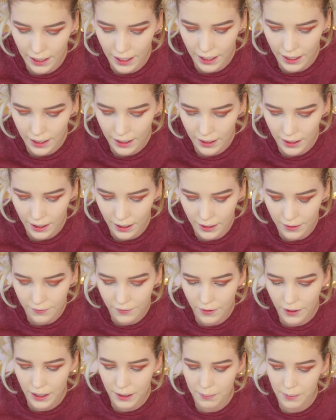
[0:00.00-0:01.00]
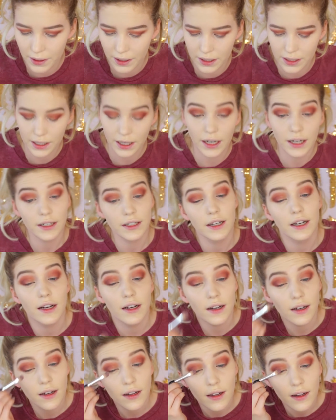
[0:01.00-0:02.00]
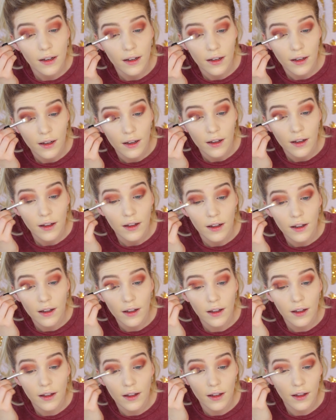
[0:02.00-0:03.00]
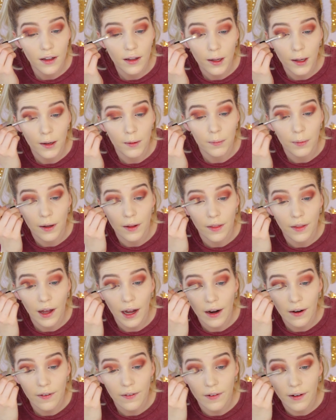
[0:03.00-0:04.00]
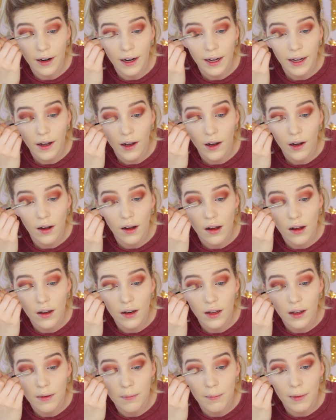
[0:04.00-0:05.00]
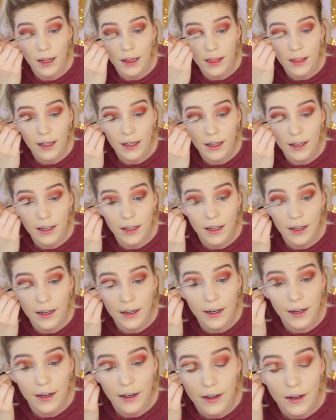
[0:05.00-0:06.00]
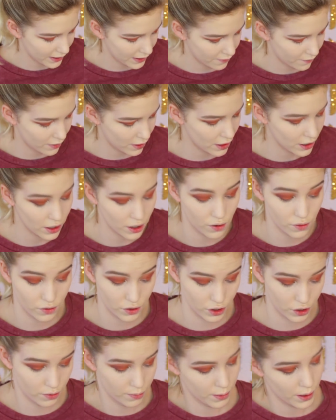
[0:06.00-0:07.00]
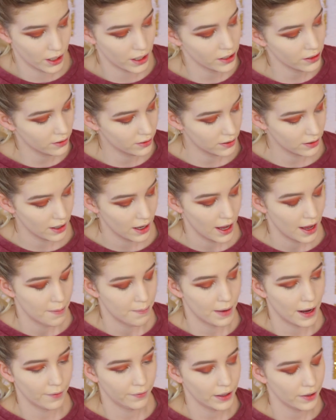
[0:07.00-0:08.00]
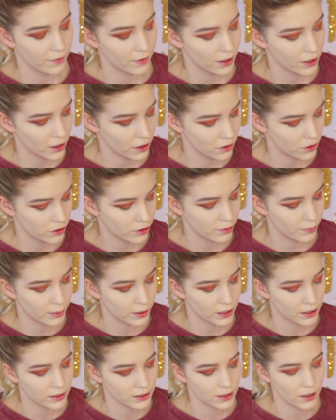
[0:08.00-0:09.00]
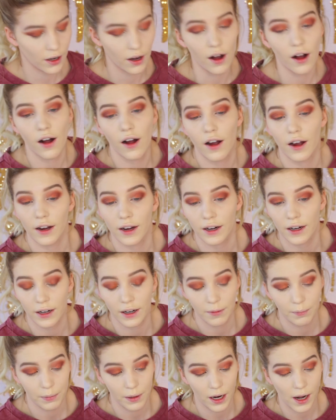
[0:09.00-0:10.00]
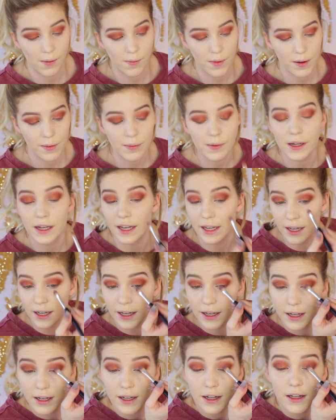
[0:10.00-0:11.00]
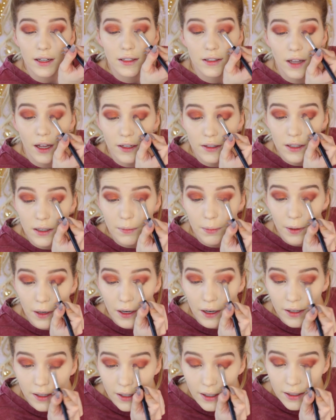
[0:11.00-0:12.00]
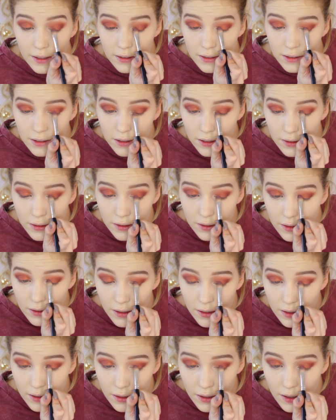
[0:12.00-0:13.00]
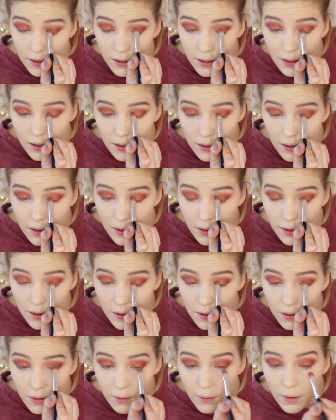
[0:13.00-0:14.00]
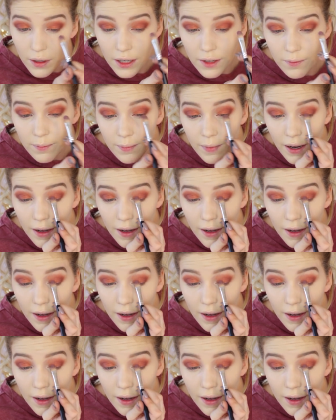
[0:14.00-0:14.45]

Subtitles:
that kind of cranberry color and putting that right on my lid here. Favorite YouTubers. My favorite YouTubers are probably Desi Perkins. She's one of